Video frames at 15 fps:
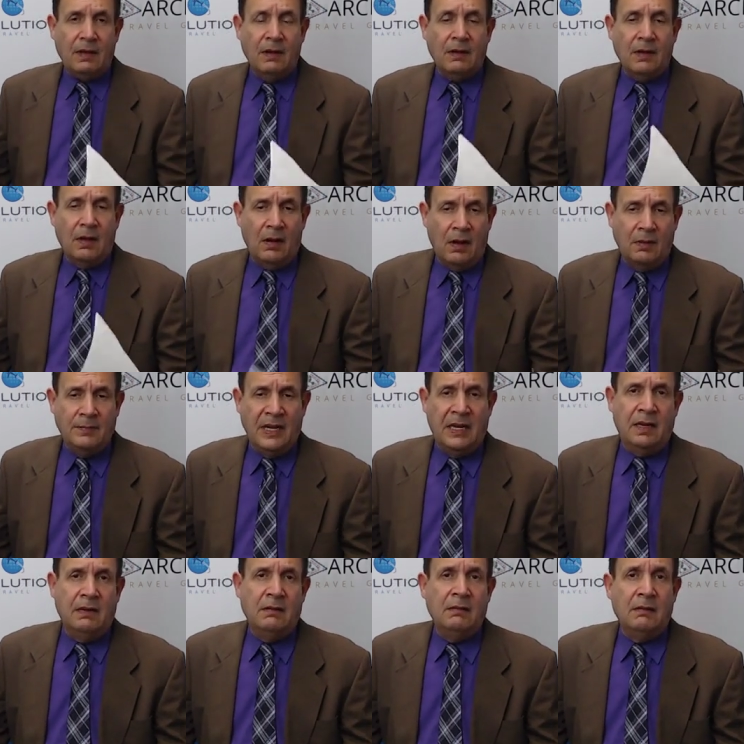call
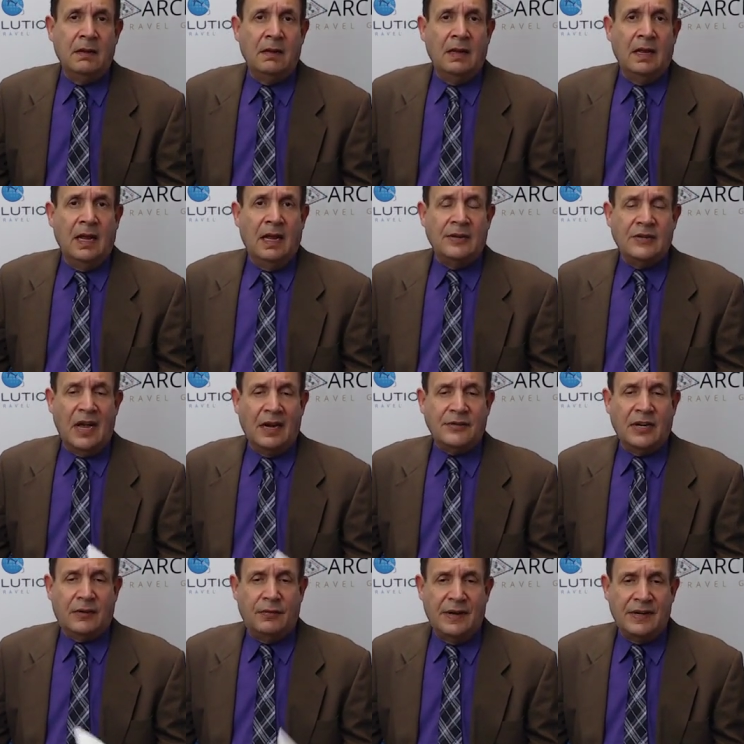me and talk to
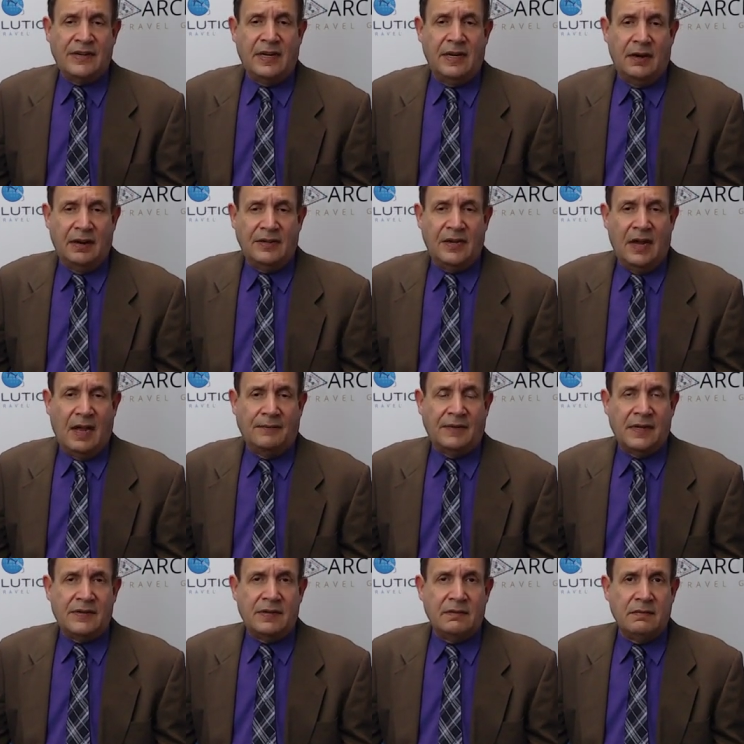Krista here at the
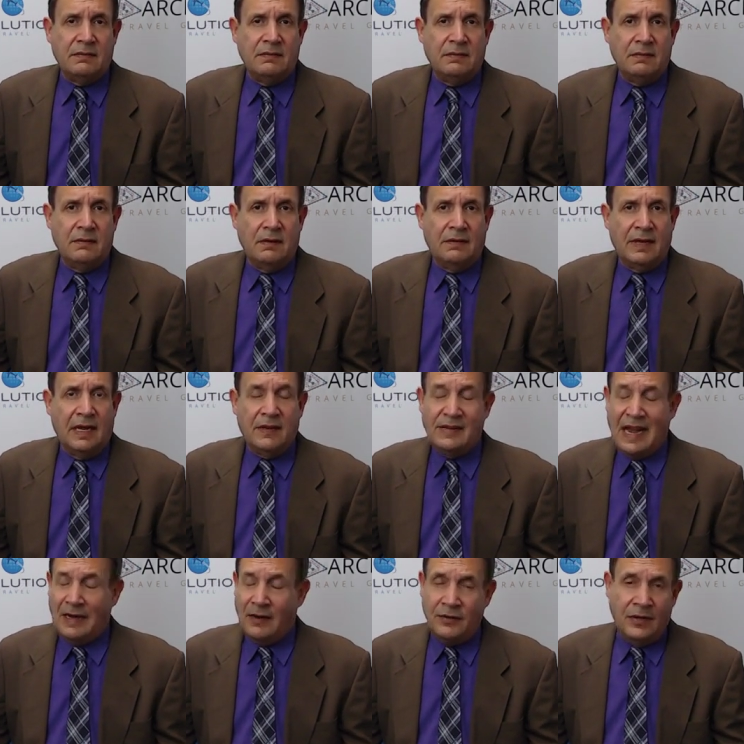office, okay? Because
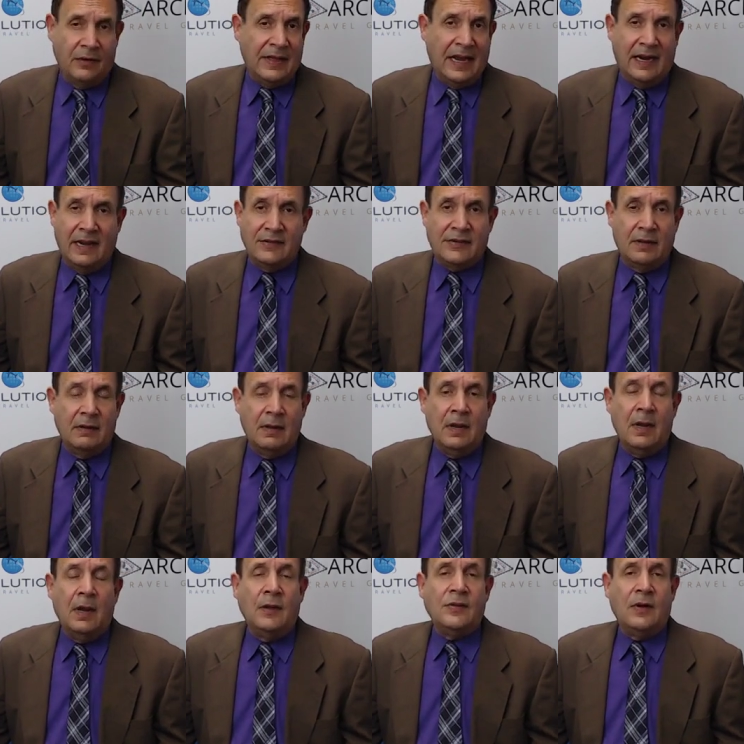I don't know that answer.
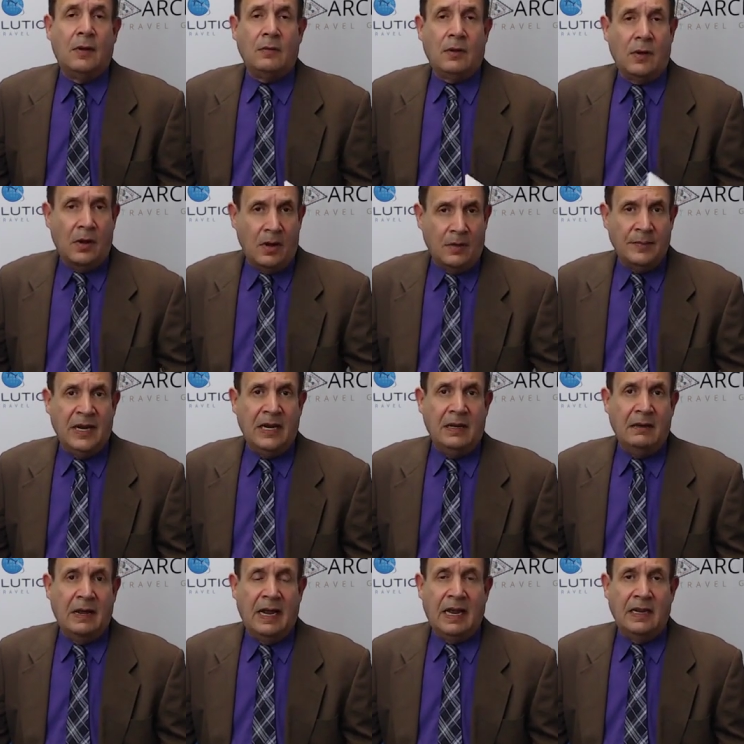So call me
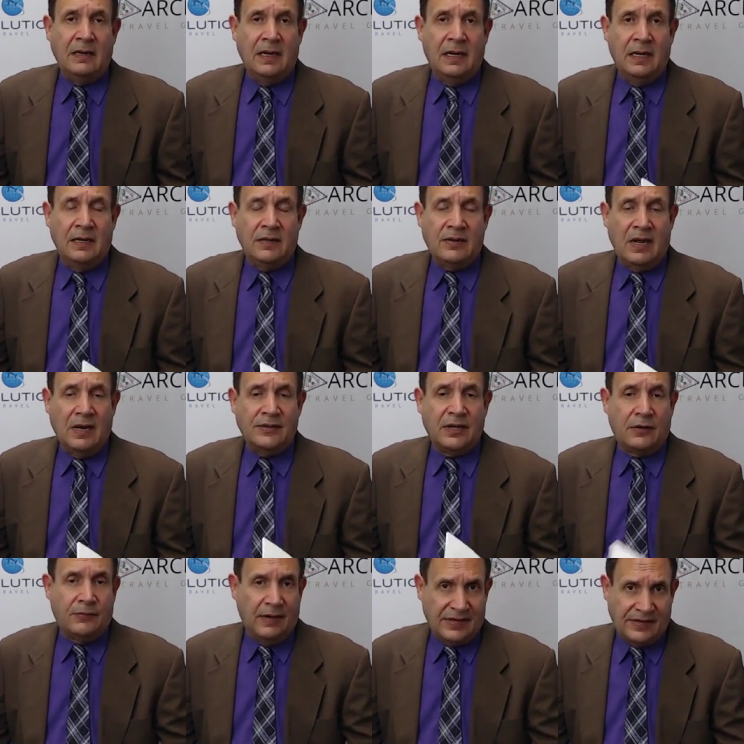and, and talk to
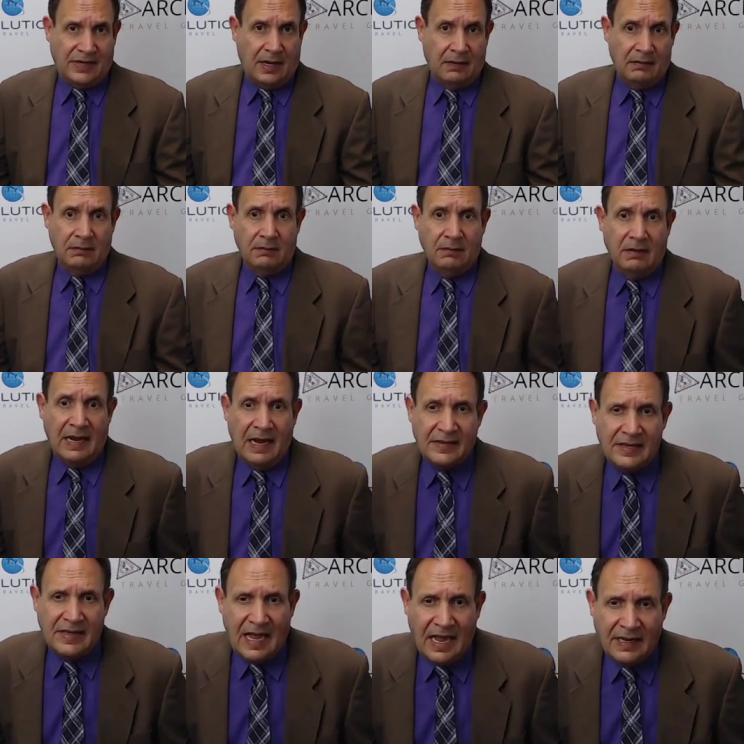Krista.
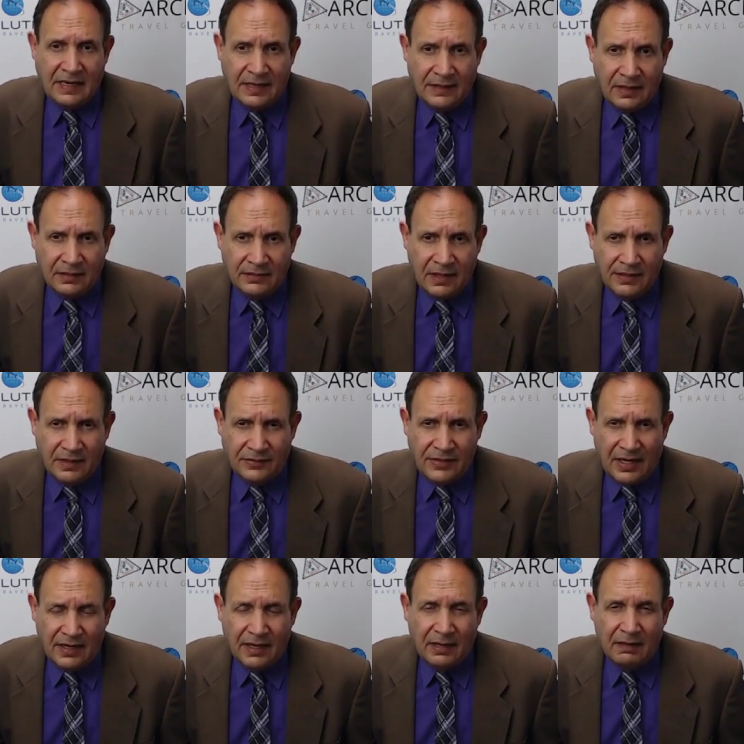Ask that, and they'll, and they'll
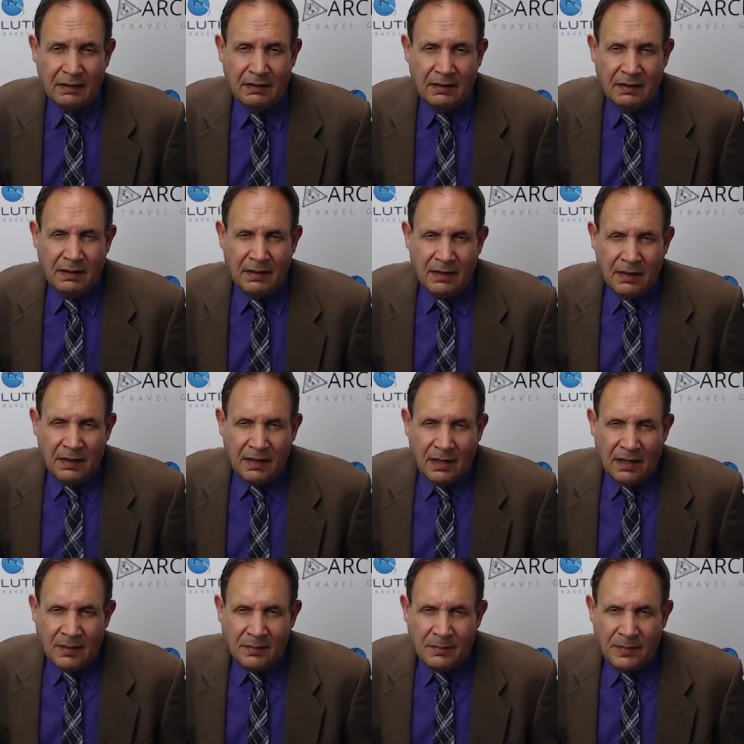tell you.
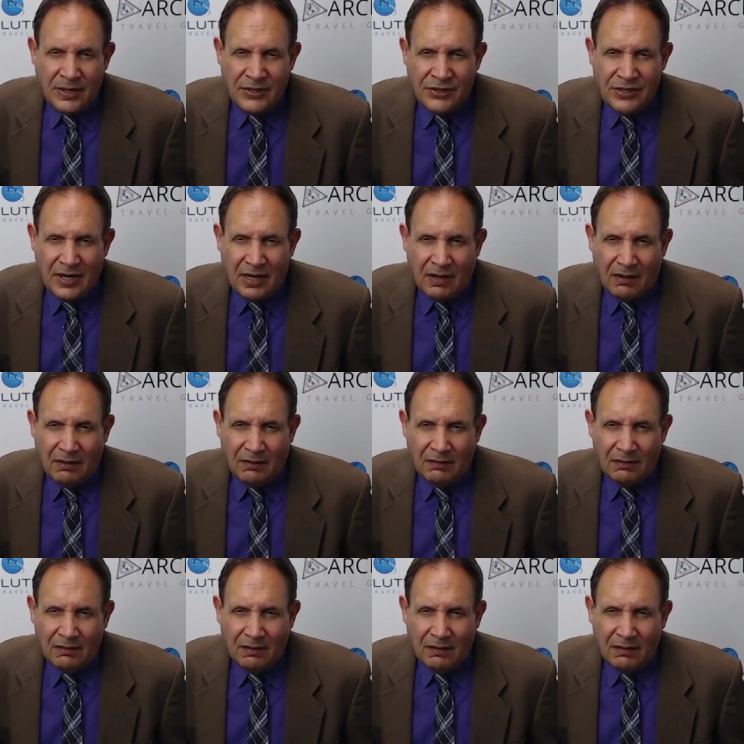Michelle,
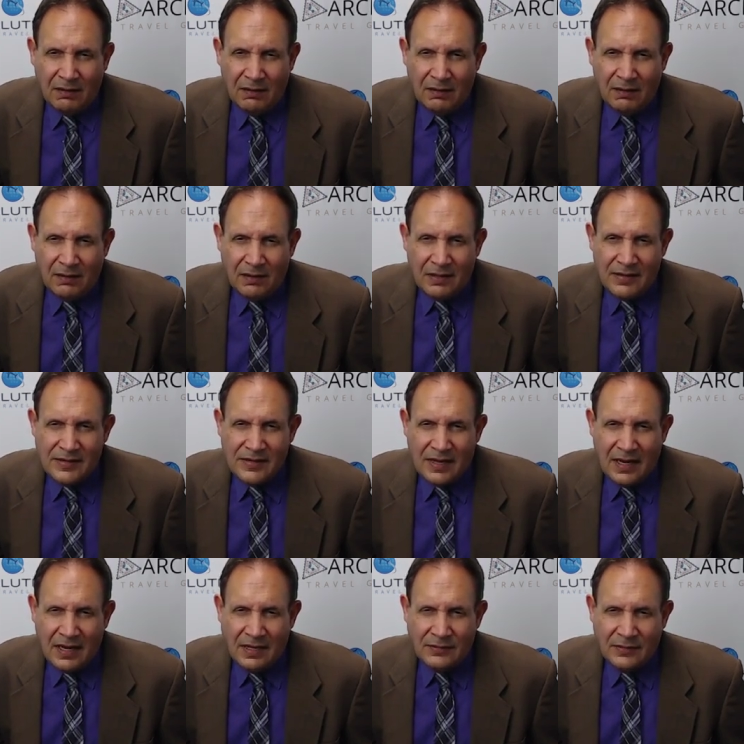
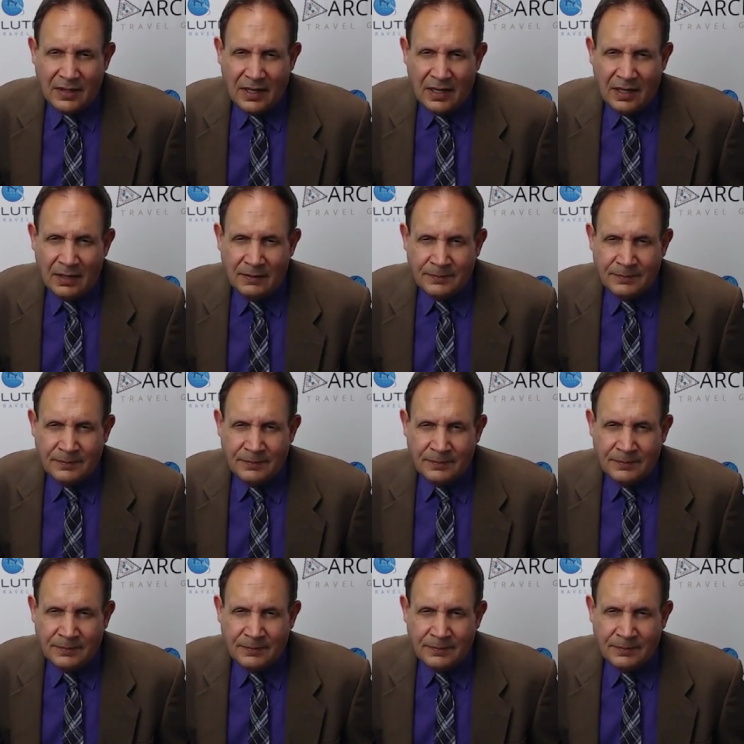Cassandra,